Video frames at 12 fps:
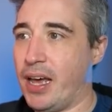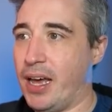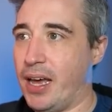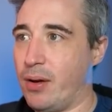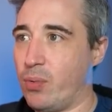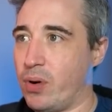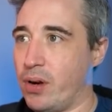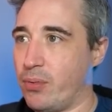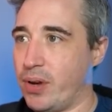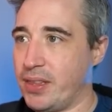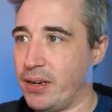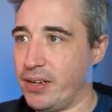uh, are
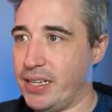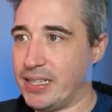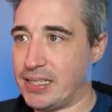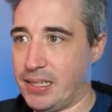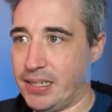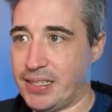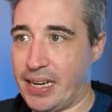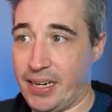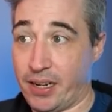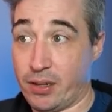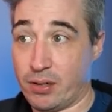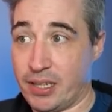right there, ESLint
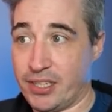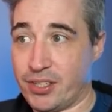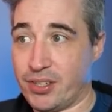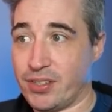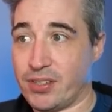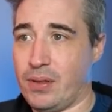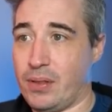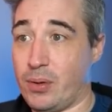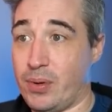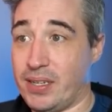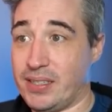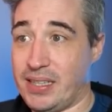and other linters.
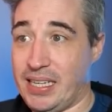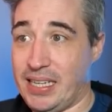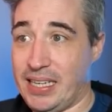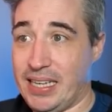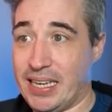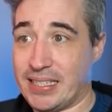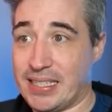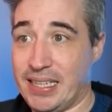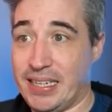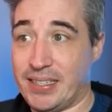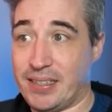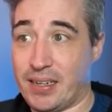There is the ESLint